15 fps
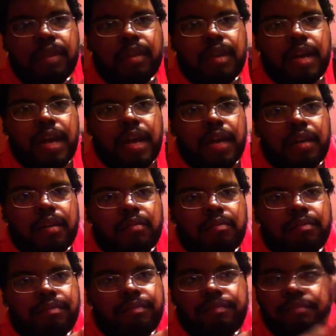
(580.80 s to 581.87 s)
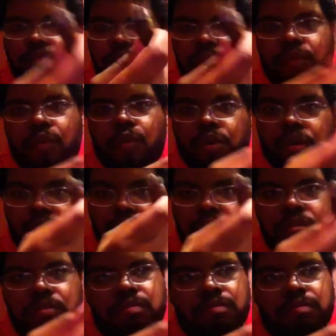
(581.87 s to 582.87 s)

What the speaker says: Of course,